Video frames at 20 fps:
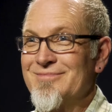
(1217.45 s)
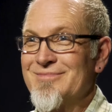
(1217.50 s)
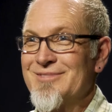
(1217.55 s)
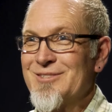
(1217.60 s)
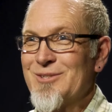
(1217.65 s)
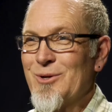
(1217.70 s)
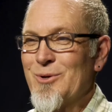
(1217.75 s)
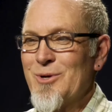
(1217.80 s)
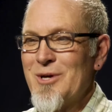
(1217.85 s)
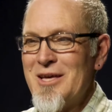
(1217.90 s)

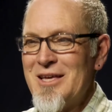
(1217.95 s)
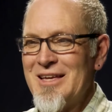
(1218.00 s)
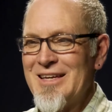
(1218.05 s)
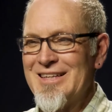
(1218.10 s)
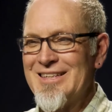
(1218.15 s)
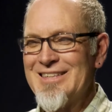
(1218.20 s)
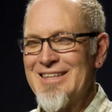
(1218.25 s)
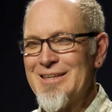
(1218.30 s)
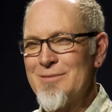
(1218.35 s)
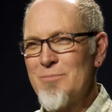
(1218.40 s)
So
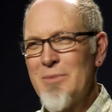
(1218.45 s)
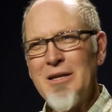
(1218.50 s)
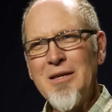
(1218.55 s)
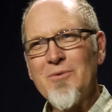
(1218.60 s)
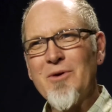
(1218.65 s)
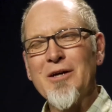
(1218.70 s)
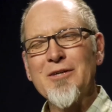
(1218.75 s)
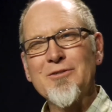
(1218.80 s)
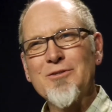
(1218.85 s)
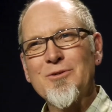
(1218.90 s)
in many
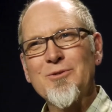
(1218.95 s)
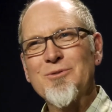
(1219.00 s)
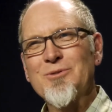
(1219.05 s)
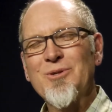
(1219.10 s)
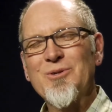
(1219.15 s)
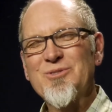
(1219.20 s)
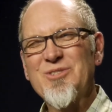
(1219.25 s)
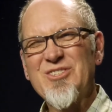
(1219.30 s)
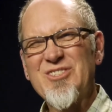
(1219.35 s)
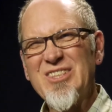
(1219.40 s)
ways, there's
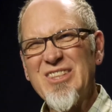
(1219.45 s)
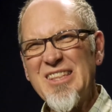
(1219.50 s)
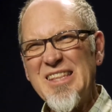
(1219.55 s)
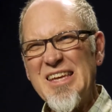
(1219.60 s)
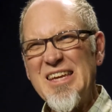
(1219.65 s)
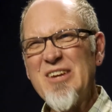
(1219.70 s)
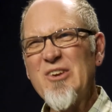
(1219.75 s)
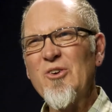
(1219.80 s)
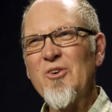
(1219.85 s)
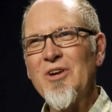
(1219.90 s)
this
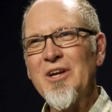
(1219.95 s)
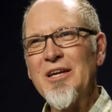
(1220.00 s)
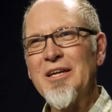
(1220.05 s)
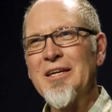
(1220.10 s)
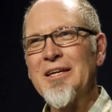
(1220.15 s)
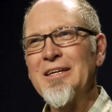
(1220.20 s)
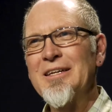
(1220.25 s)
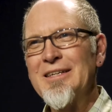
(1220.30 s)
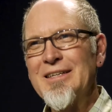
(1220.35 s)
lingering